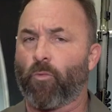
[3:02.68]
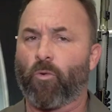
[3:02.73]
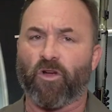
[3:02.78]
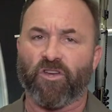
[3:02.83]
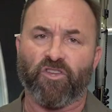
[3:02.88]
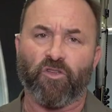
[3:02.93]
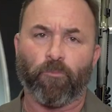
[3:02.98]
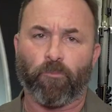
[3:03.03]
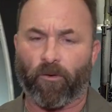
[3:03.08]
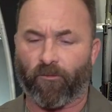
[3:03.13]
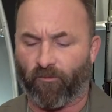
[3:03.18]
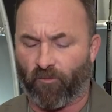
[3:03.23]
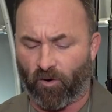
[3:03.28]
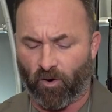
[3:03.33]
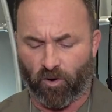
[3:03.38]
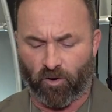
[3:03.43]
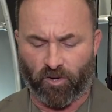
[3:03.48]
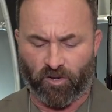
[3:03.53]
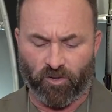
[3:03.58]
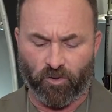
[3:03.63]
one you
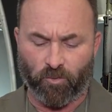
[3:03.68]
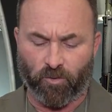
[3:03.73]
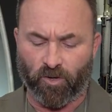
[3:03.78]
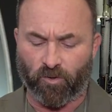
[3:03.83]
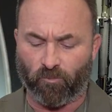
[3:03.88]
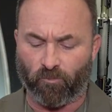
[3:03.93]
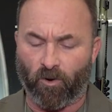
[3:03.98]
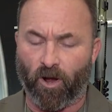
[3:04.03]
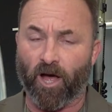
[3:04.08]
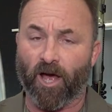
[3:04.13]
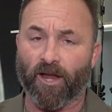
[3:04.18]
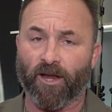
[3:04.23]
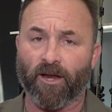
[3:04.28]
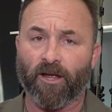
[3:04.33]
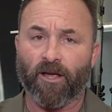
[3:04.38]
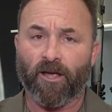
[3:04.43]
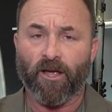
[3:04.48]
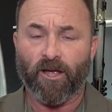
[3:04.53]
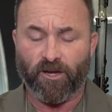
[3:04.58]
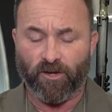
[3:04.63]
prefer, you can run.
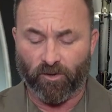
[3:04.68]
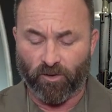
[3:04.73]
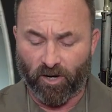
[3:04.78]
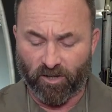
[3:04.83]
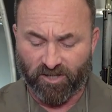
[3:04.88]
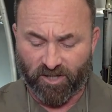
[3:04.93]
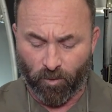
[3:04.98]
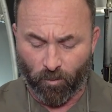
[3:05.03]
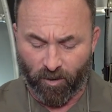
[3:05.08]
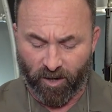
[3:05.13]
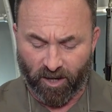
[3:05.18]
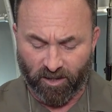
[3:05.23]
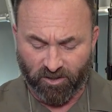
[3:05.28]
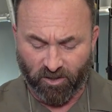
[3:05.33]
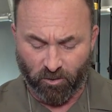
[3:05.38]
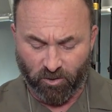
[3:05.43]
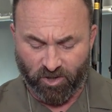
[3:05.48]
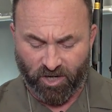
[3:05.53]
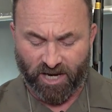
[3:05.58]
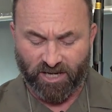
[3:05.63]
You'll notice that we
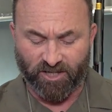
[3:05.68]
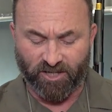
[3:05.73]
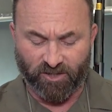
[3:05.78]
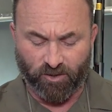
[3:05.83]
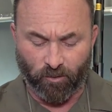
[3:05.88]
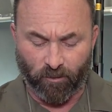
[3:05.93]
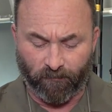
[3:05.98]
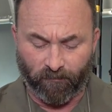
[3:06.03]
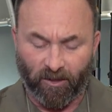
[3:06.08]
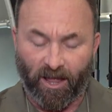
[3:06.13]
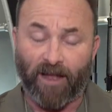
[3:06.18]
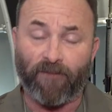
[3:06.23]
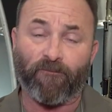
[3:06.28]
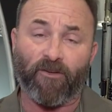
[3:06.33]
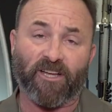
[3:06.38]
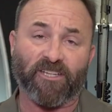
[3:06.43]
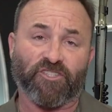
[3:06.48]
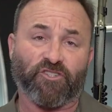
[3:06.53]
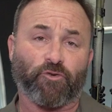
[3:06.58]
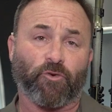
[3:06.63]
also changed it to a flat
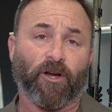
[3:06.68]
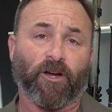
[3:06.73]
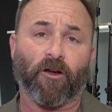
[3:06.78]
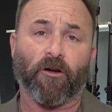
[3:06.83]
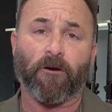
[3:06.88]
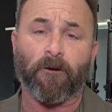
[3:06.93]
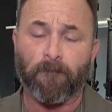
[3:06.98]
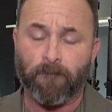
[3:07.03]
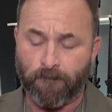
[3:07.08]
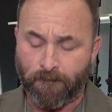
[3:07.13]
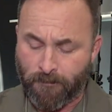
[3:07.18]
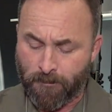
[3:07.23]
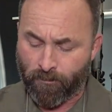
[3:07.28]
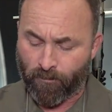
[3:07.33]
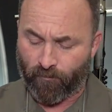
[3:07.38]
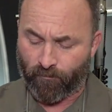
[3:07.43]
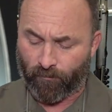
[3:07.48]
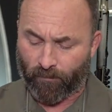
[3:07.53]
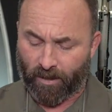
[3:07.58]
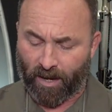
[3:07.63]
face trigger.
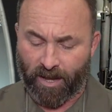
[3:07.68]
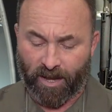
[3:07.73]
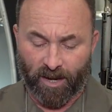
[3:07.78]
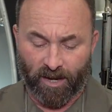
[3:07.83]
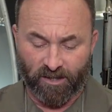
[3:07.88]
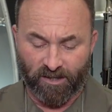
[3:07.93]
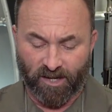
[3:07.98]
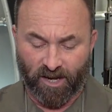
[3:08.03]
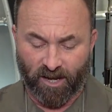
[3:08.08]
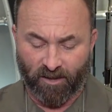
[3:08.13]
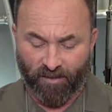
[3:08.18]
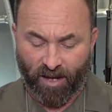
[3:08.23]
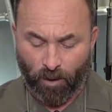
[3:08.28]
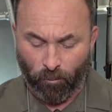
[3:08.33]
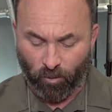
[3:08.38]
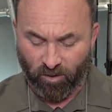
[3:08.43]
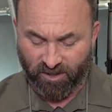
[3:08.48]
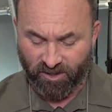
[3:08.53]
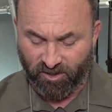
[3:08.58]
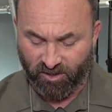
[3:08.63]
And
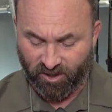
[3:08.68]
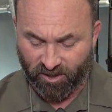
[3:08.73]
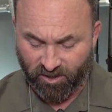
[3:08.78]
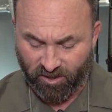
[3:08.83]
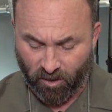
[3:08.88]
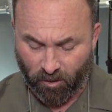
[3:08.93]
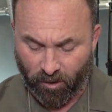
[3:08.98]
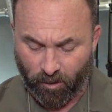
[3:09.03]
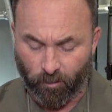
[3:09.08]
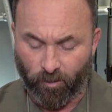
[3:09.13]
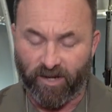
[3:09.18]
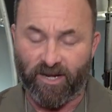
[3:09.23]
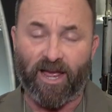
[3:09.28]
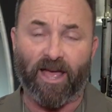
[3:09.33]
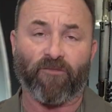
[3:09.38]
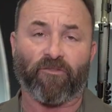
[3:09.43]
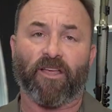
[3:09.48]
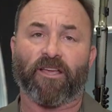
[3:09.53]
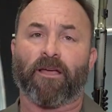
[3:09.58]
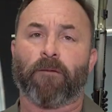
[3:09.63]
that wasn't just so that we'd
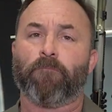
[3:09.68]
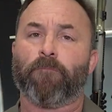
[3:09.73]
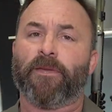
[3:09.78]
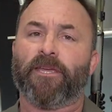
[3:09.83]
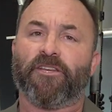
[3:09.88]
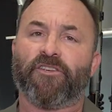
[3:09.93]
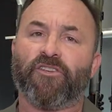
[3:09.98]
have like a Me